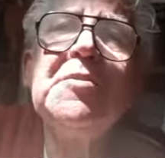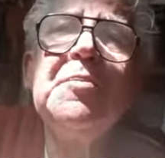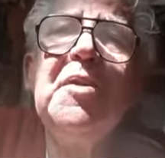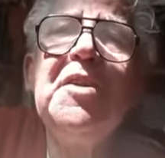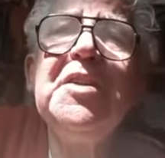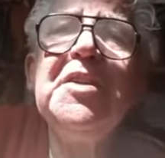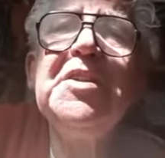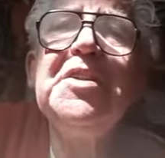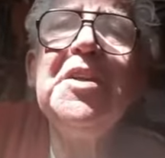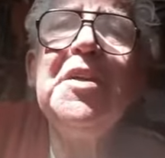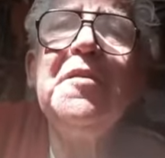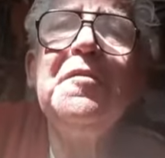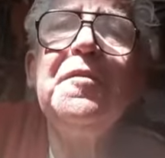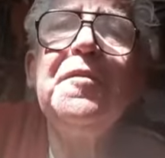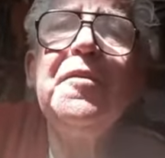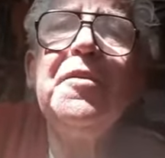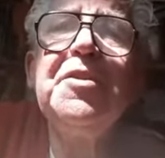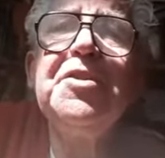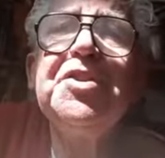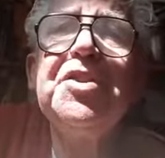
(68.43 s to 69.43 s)
but he's in
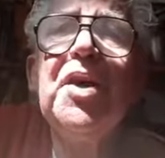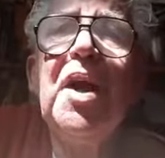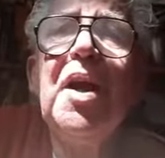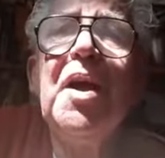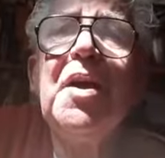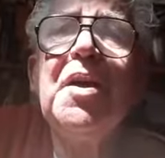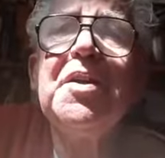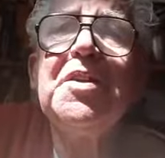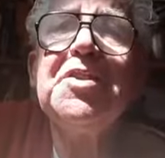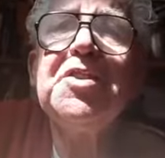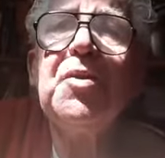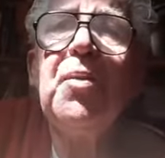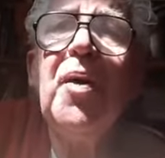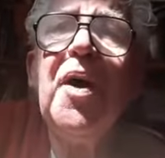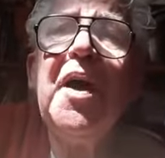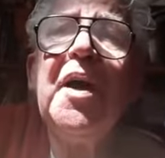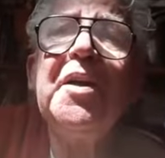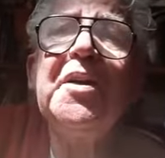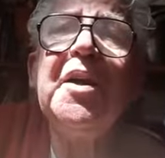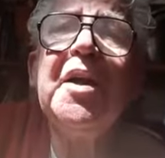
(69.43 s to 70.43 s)
for a shock because
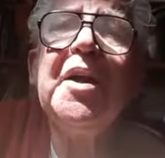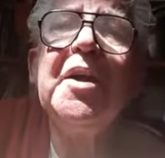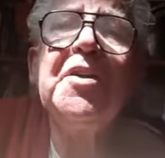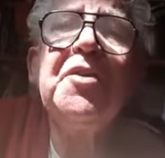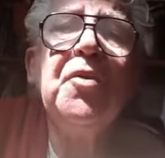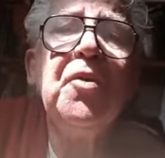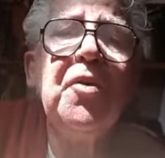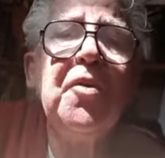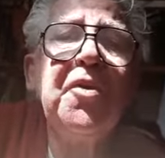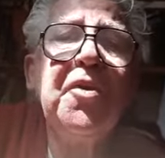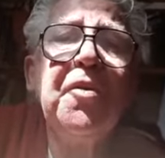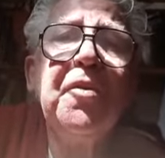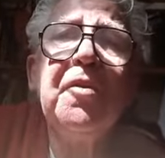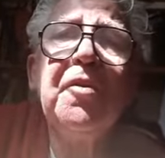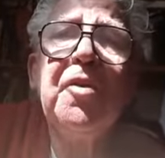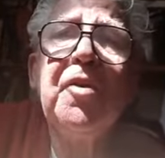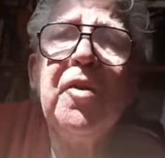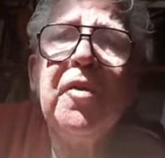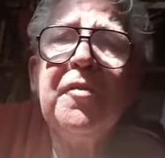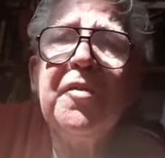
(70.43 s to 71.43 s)
quinine don't cure
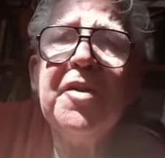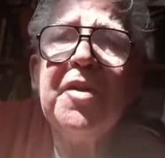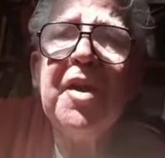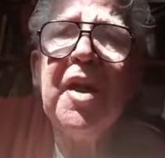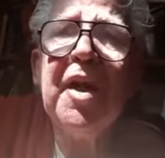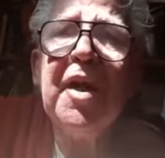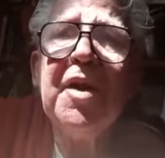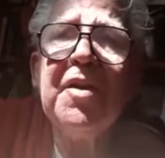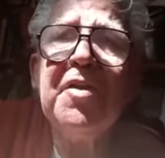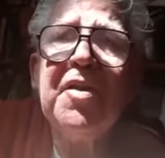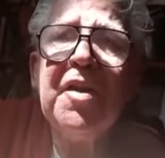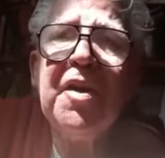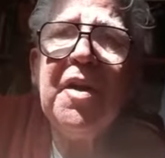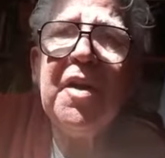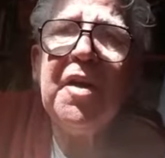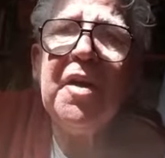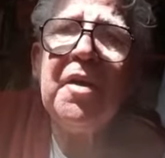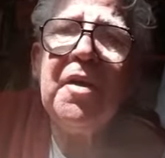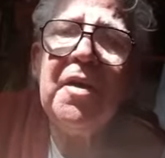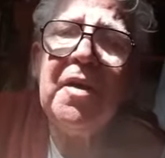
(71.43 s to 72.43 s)
COVID
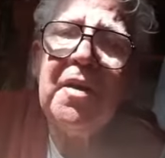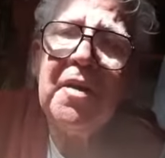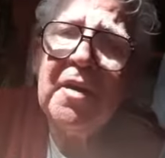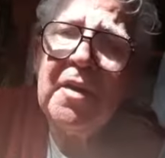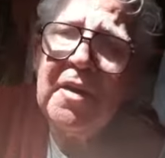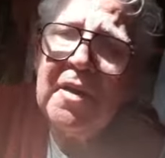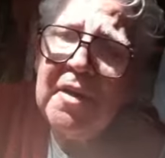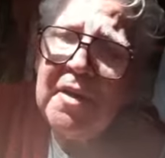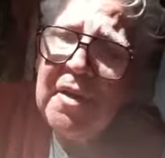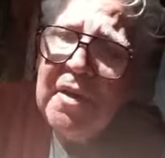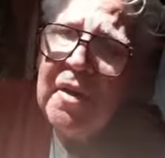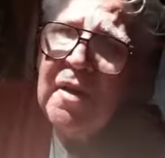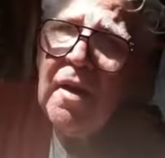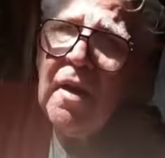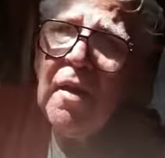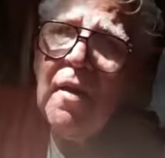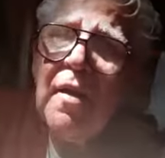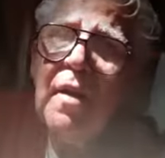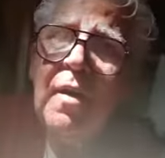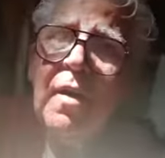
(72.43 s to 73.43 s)

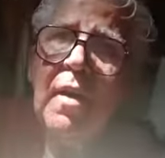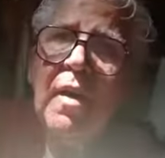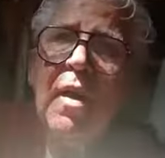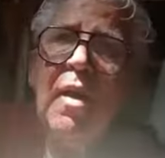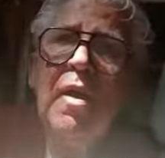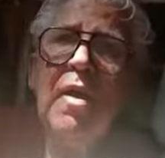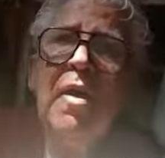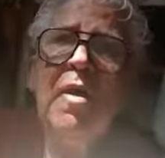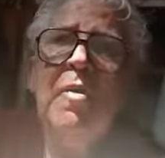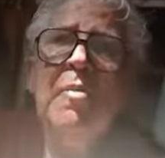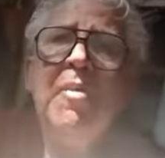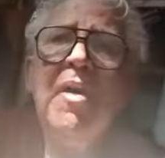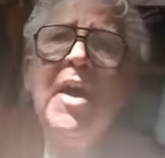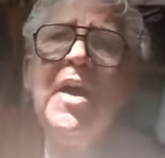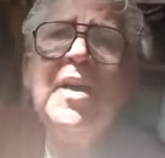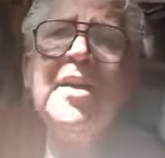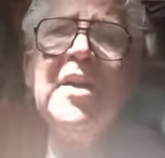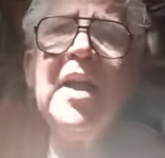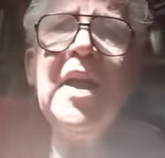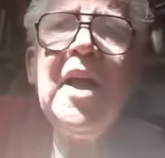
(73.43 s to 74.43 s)
19.
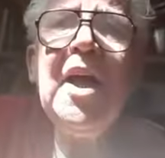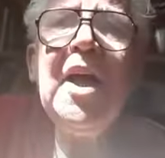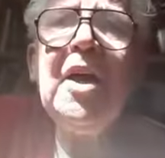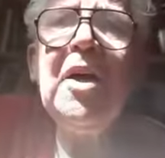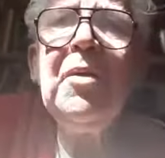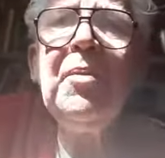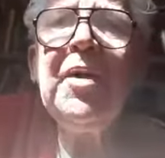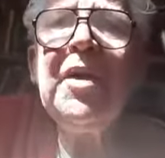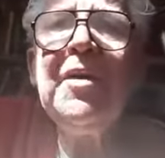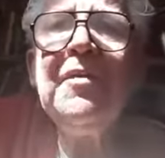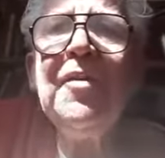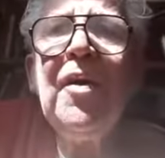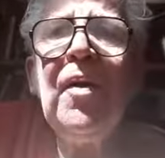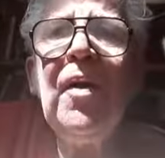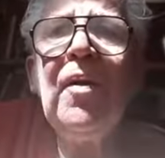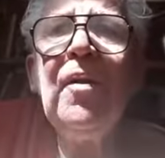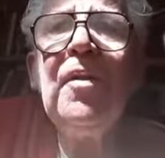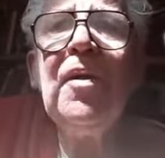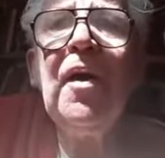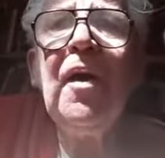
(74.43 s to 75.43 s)
By now, we've
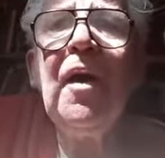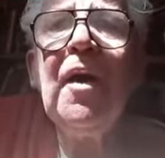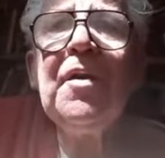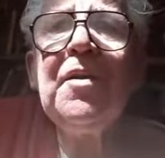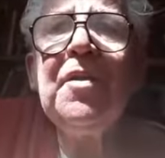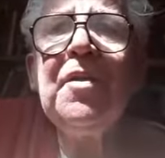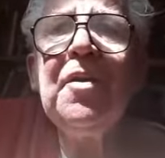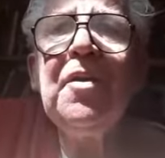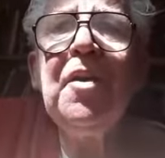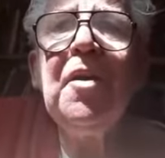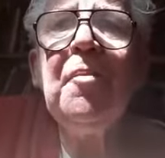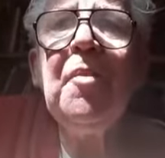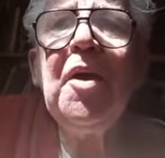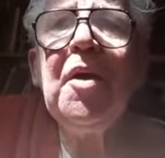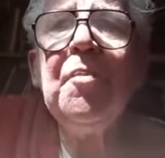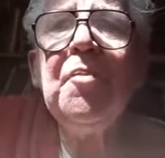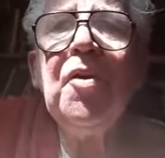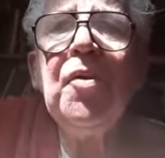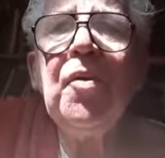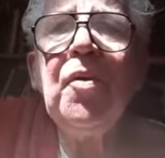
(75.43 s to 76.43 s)
all gotten the
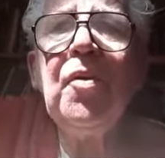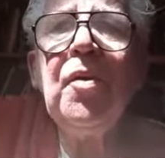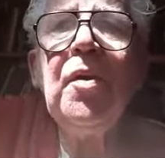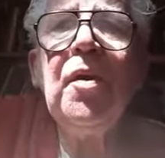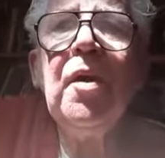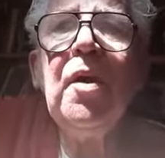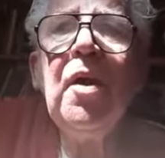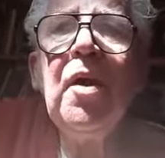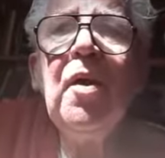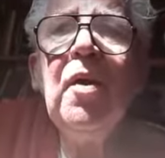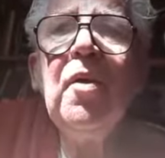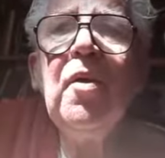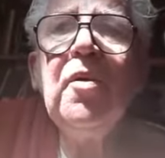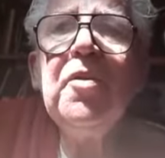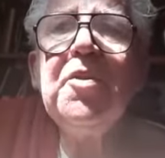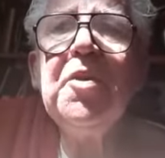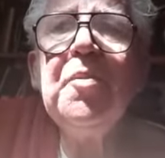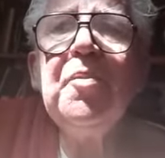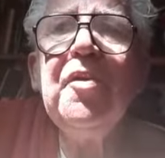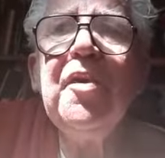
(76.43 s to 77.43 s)
memo.
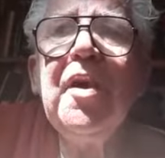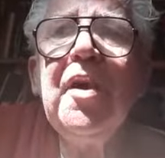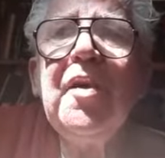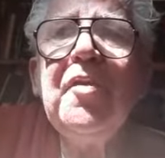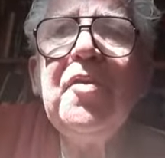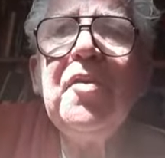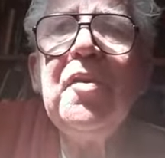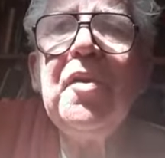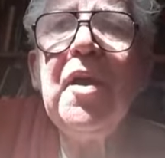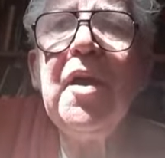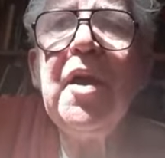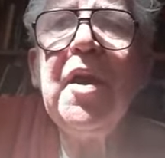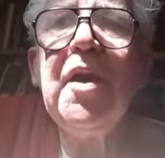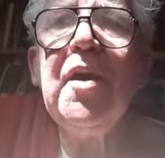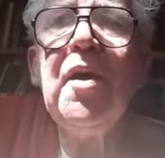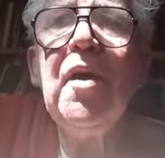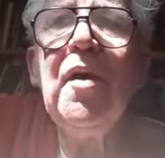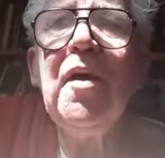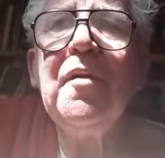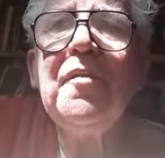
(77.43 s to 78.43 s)
Hold your breath and
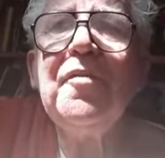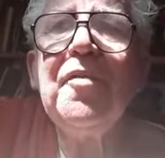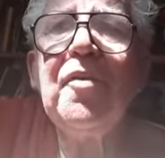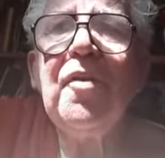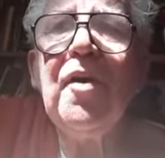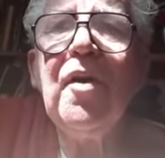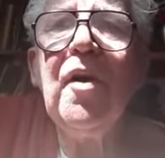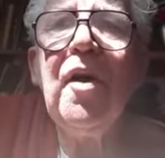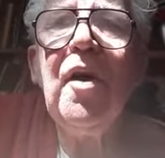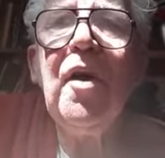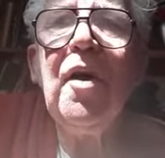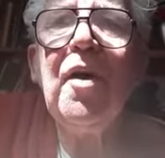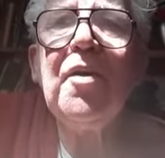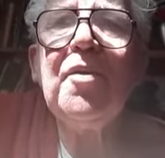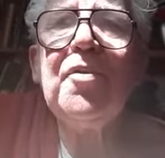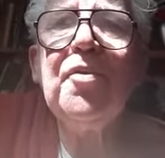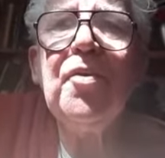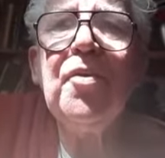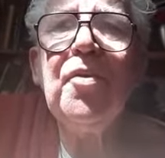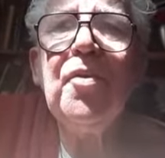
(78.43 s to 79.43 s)
hang on for a
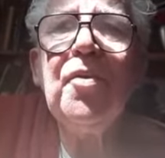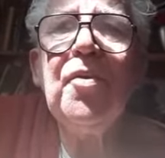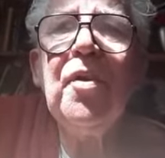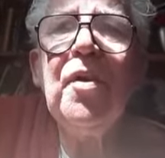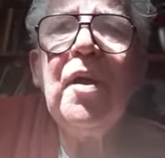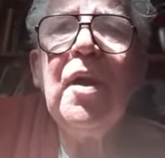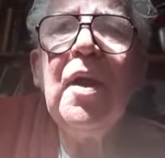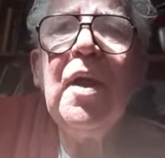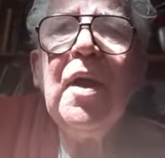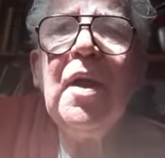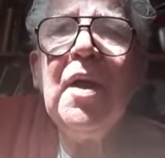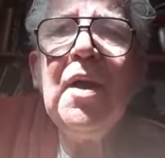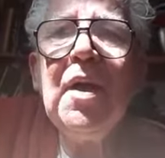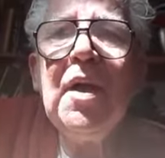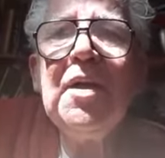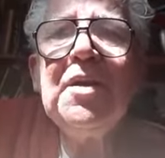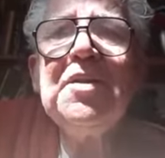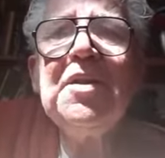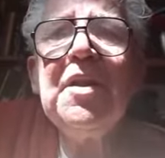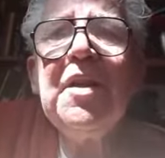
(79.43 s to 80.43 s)
hard go.
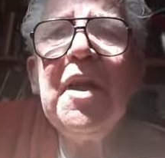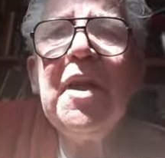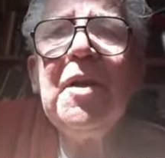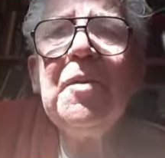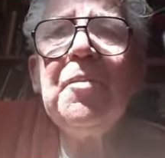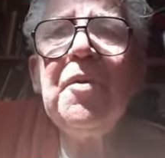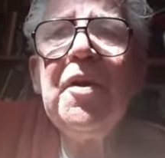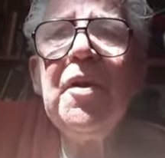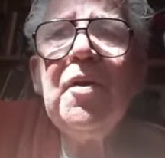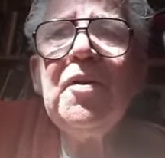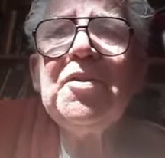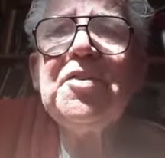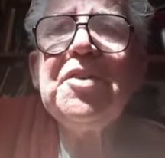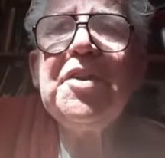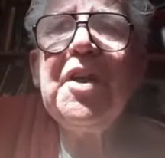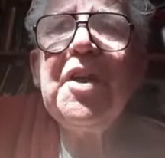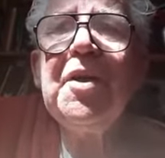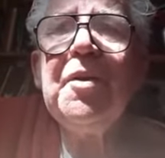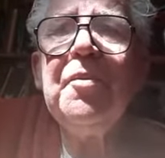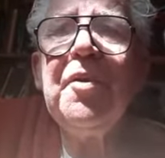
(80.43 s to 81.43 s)
And to that, we all
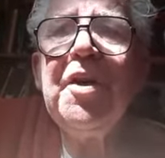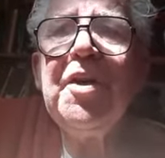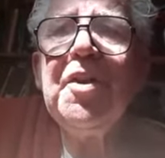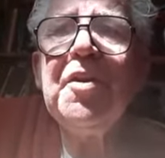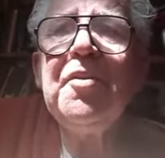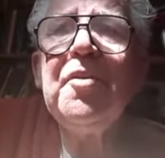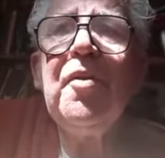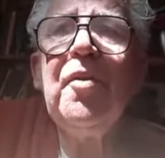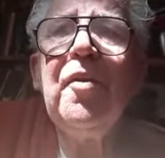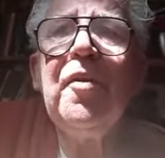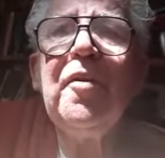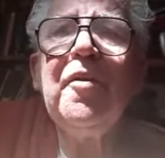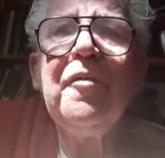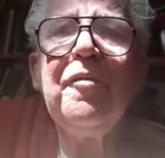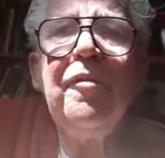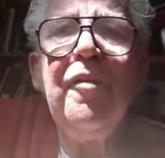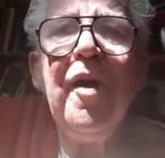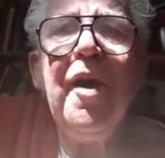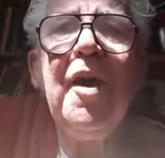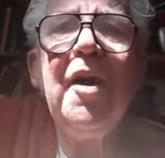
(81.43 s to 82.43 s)
say, We the
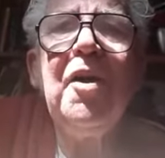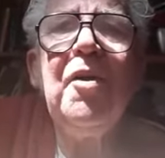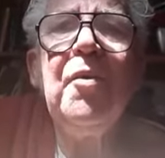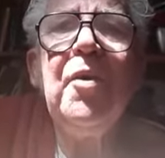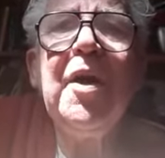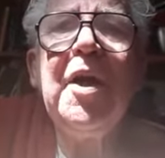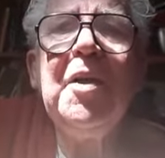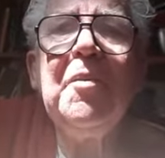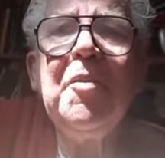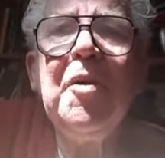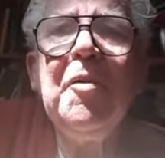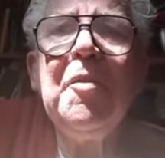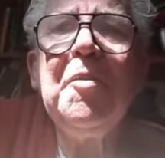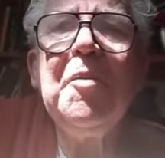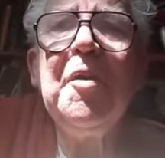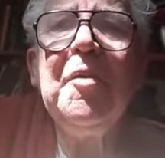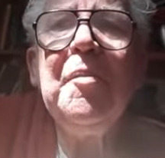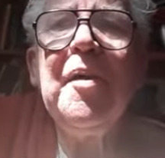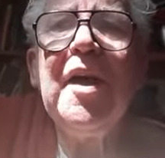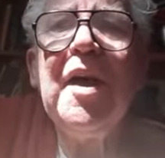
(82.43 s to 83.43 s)
North, far away, we'll
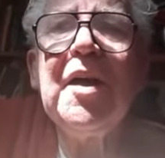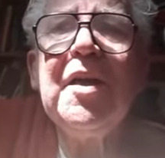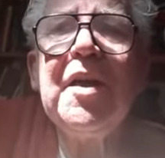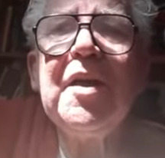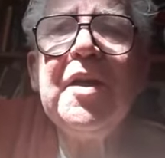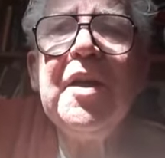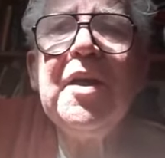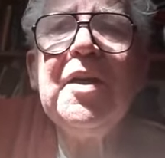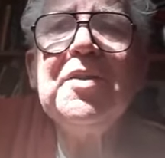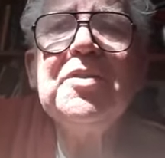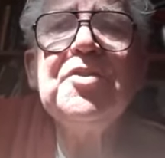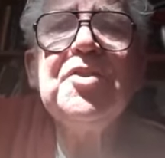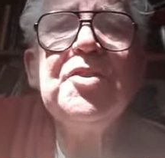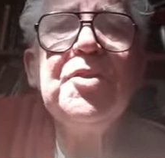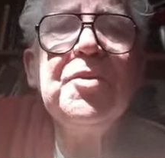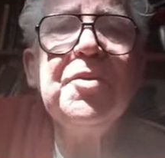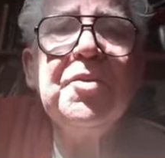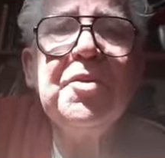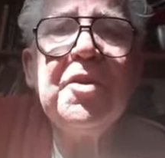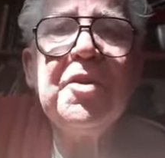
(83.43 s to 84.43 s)
be back again
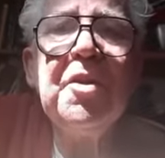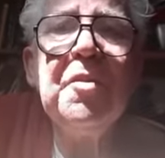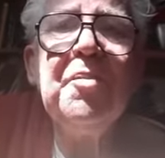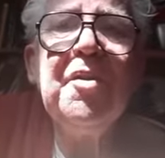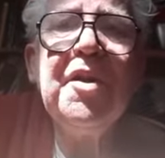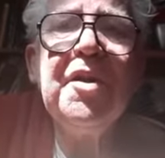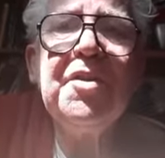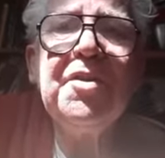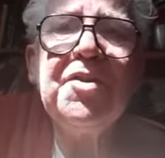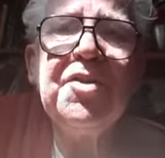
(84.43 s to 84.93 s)
soon to the big